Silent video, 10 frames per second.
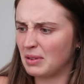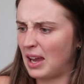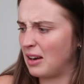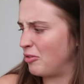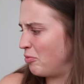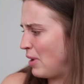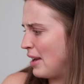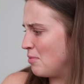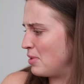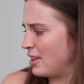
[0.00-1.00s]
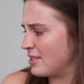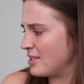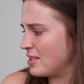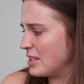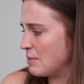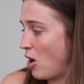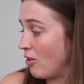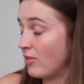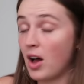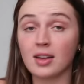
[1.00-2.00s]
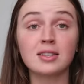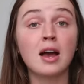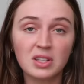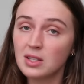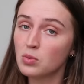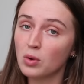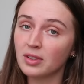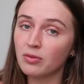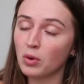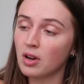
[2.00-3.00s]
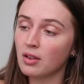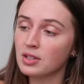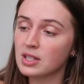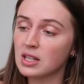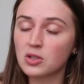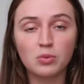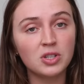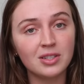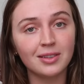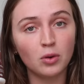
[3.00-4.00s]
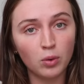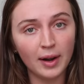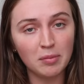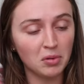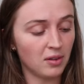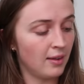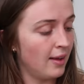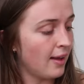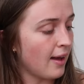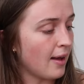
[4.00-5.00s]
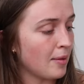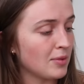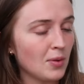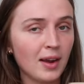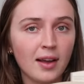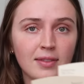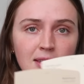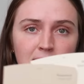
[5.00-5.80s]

can of paint because it's a small vase, but these were only $4 each, which is incredible. So I got